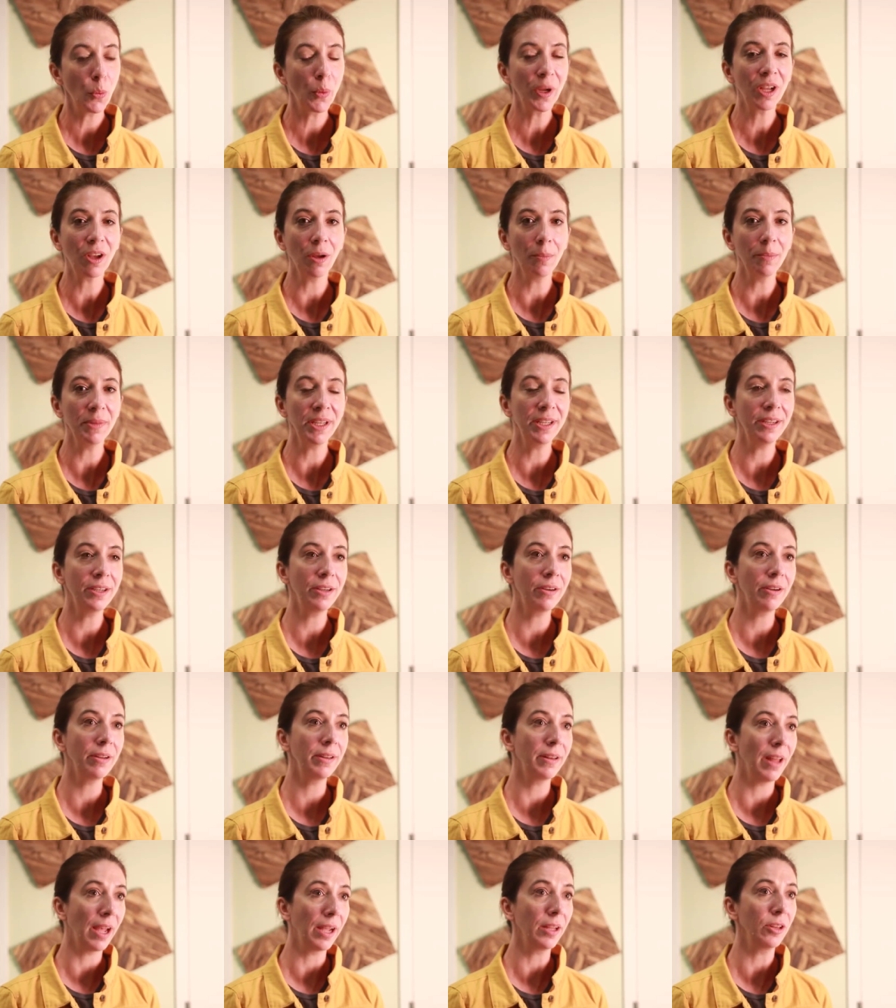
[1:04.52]
we come here
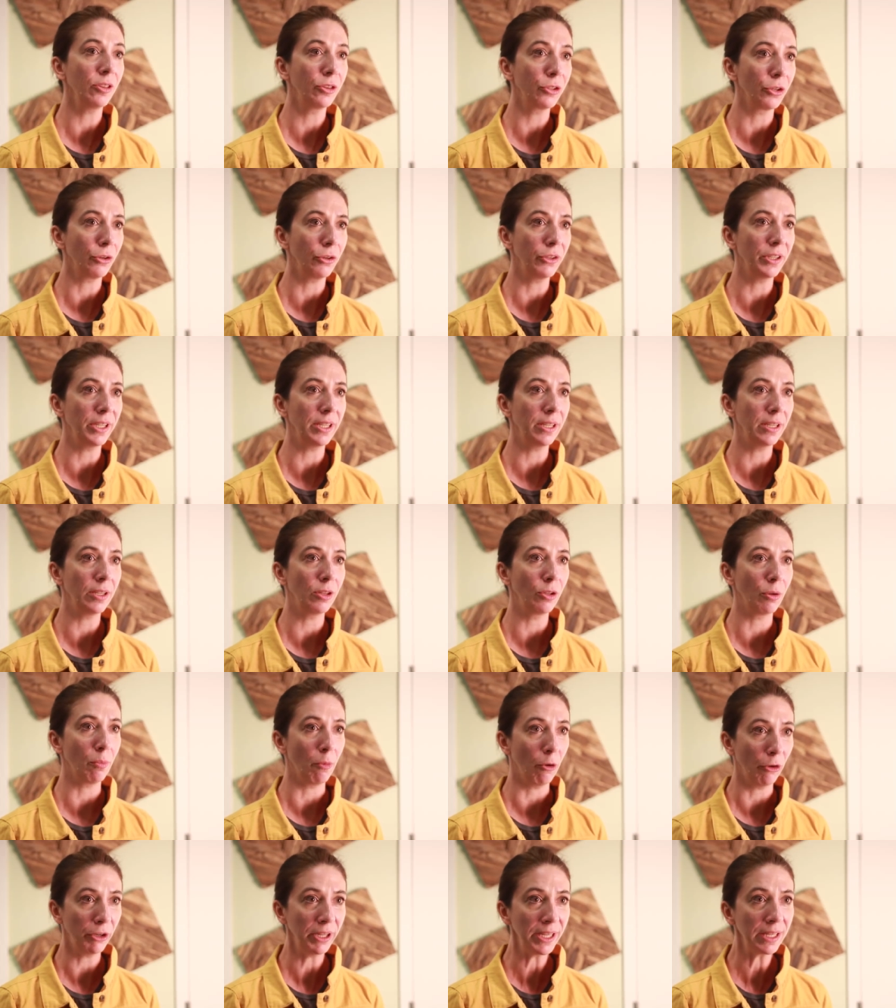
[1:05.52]
at 9:30 in
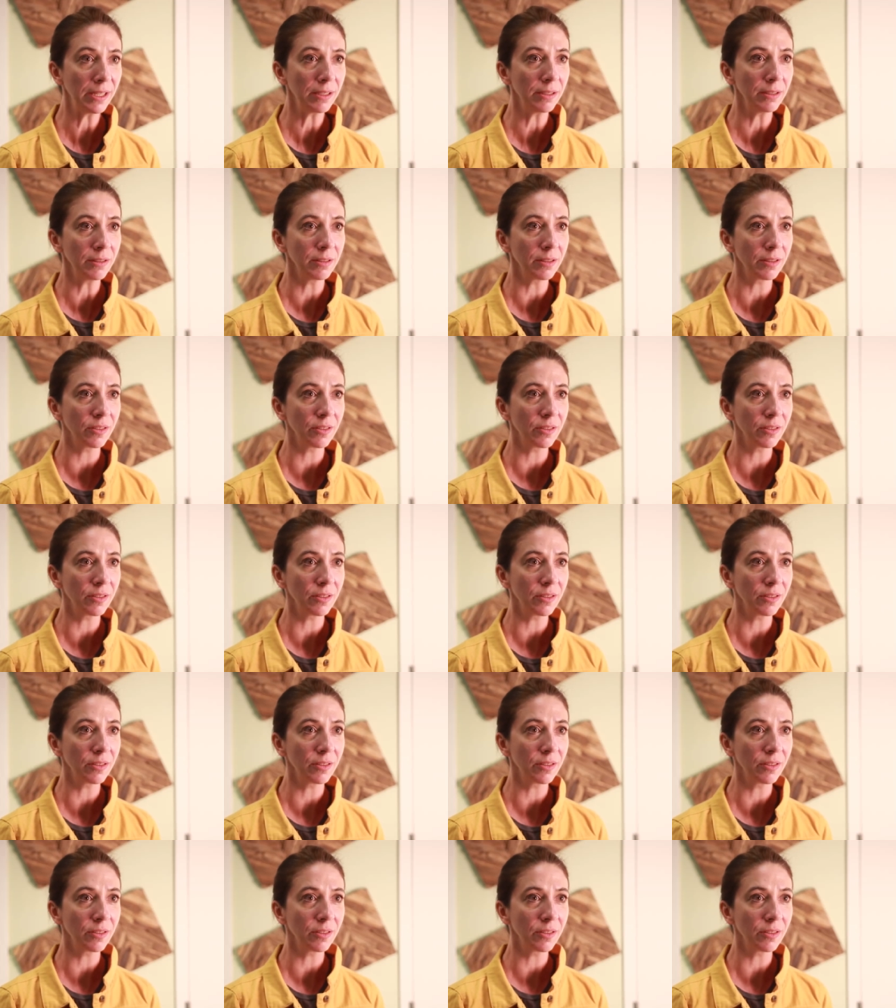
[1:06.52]
the morning,